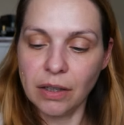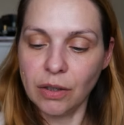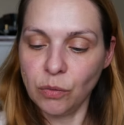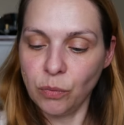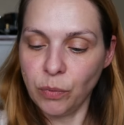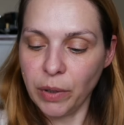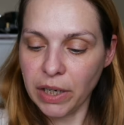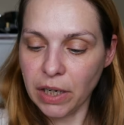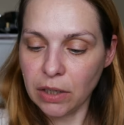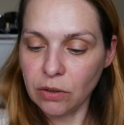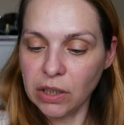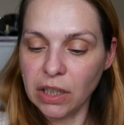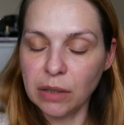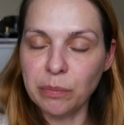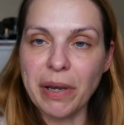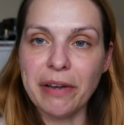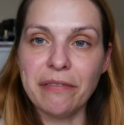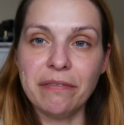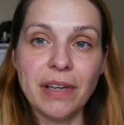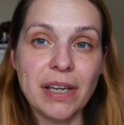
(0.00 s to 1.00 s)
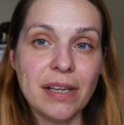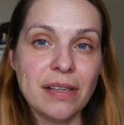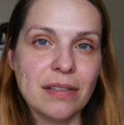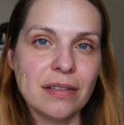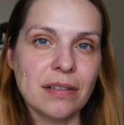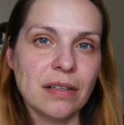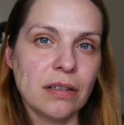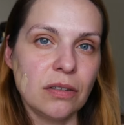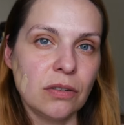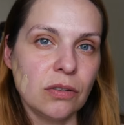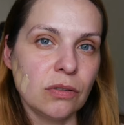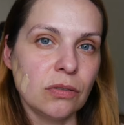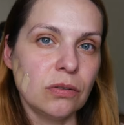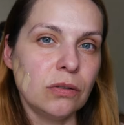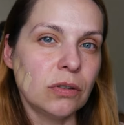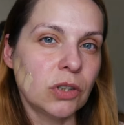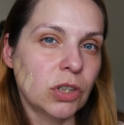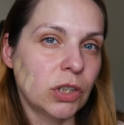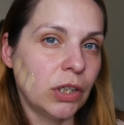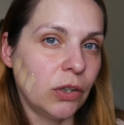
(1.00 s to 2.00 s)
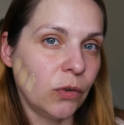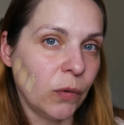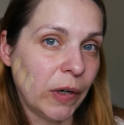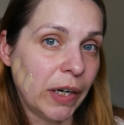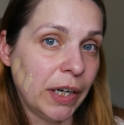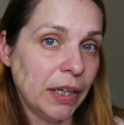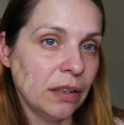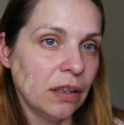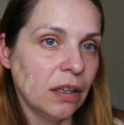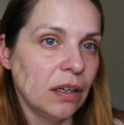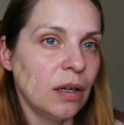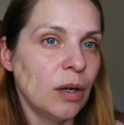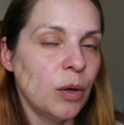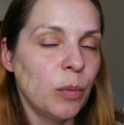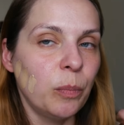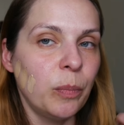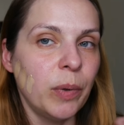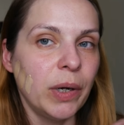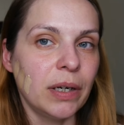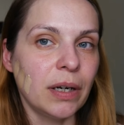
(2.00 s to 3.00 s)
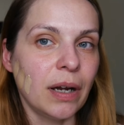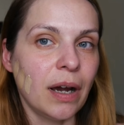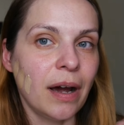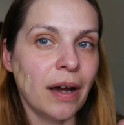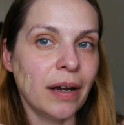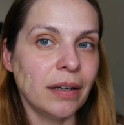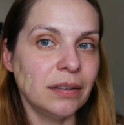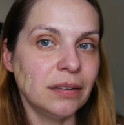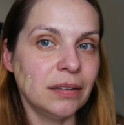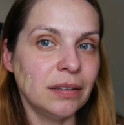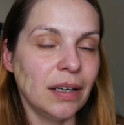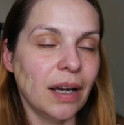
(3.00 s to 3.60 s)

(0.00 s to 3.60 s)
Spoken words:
when I look at my veins, they do look green, but I